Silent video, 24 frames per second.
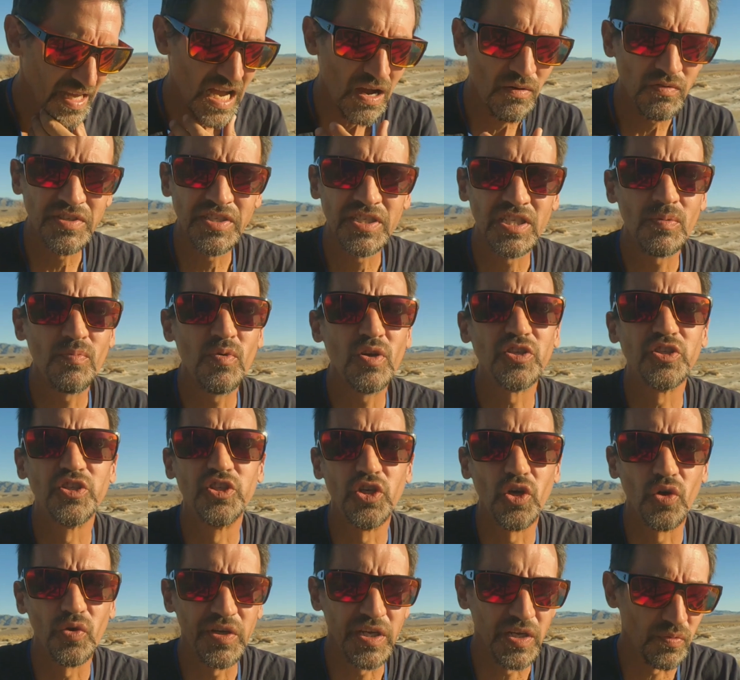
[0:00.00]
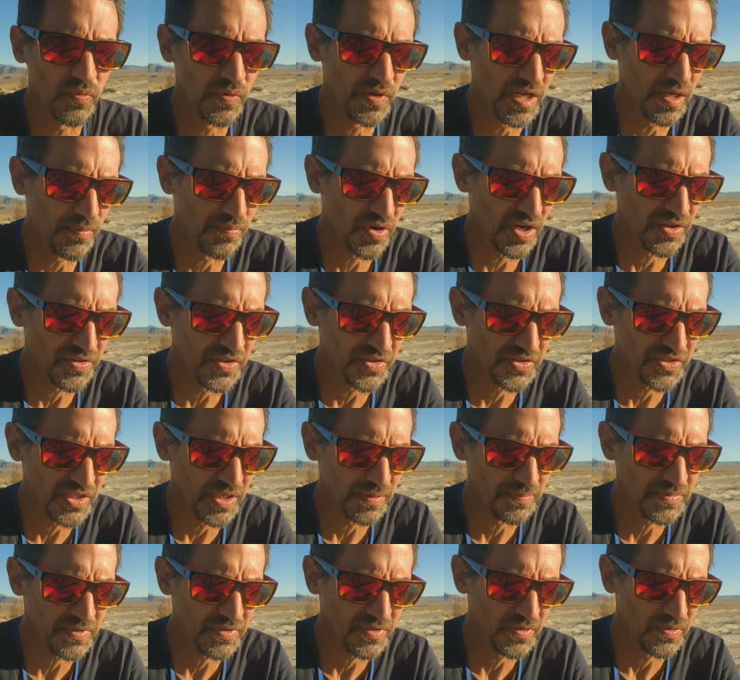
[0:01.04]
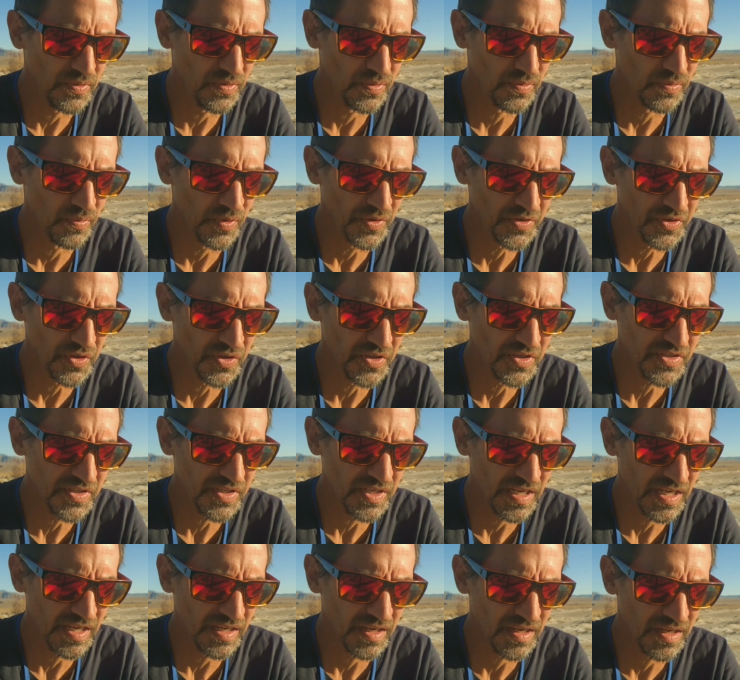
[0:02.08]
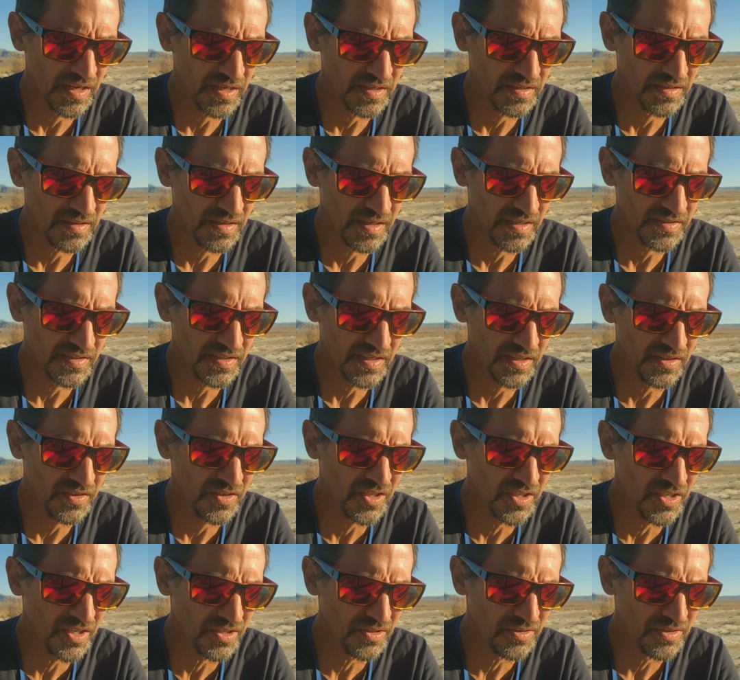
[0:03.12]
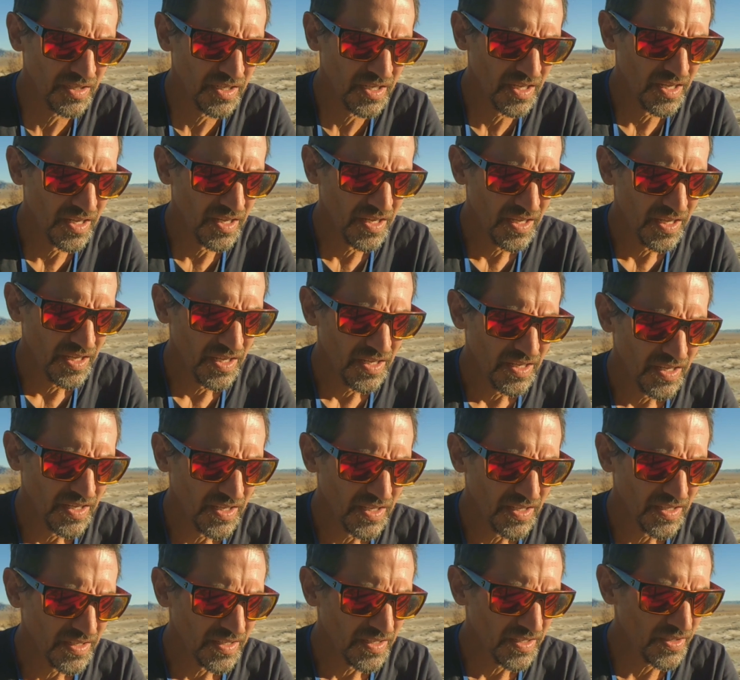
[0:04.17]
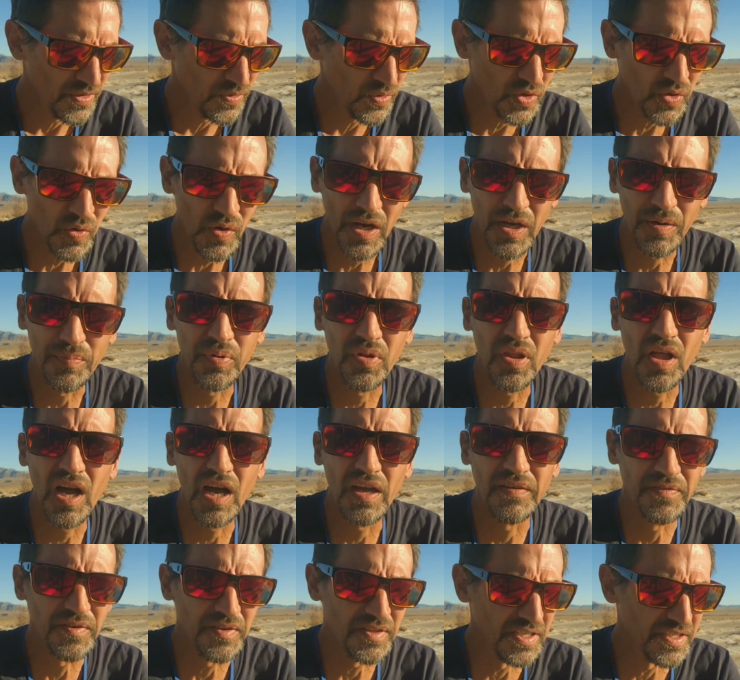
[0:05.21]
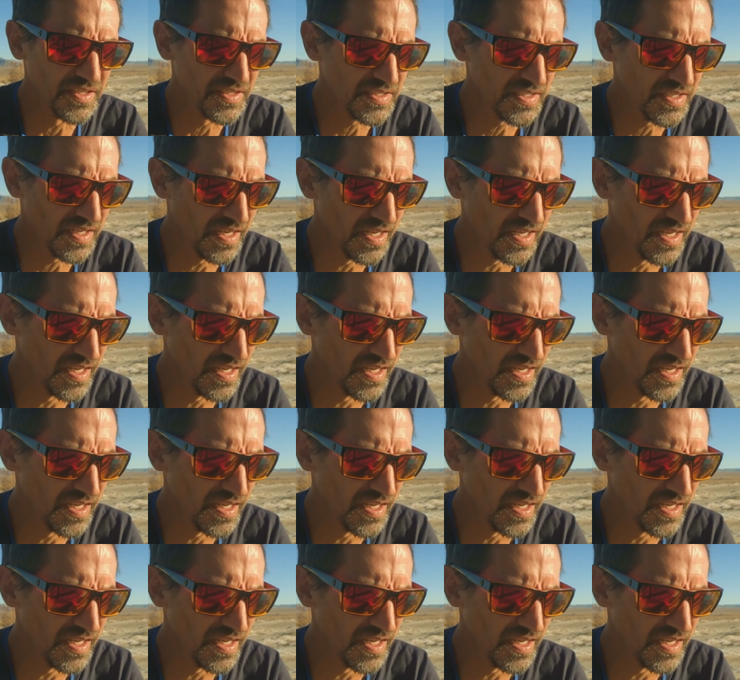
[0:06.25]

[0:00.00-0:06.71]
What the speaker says: was somewhat joking when I brought this up to Wonder Hussy. I said, you know, where do I apply for this